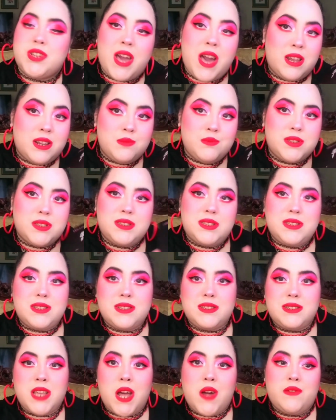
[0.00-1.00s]
Addams, this
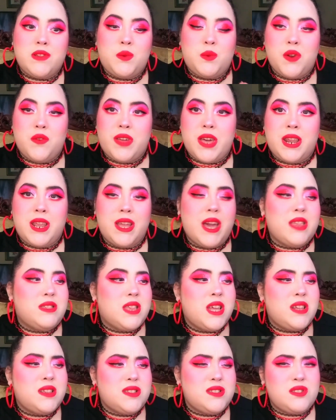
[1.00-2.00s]
is definitely worth getting. I
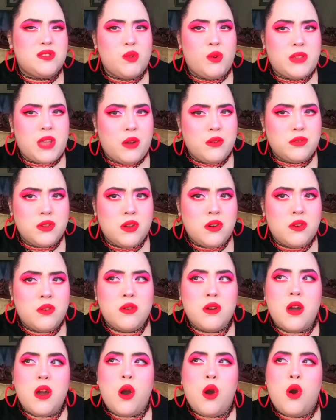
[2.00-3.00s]
think it's sold out though,
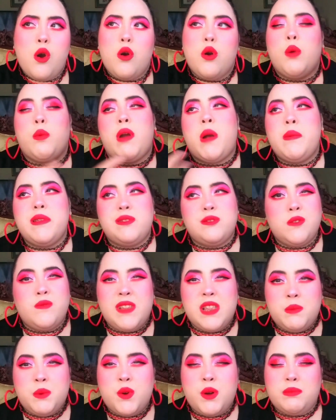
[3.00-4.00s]
or probably still
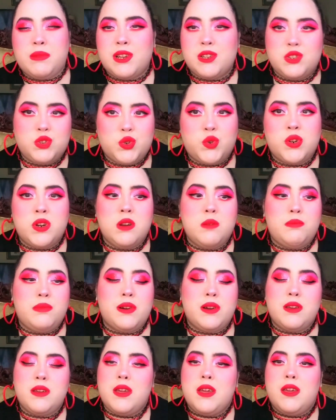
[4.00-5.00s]
available, I'm not sure.
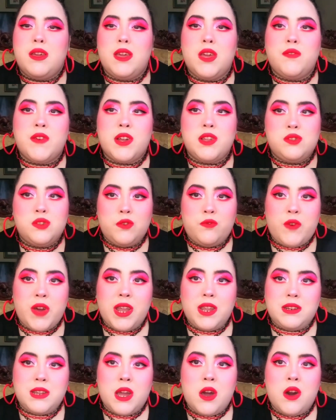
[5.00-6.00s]
But if I do
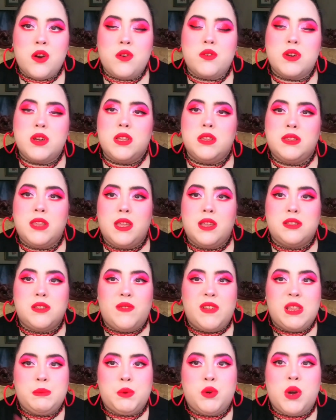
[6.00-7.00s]
find out that it's
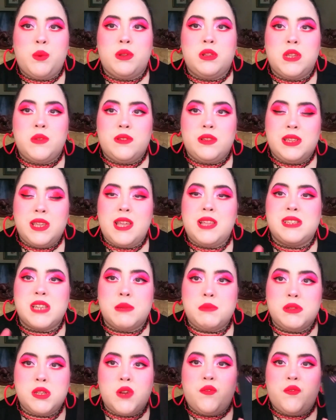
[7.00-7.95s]
available, I will leave a link down below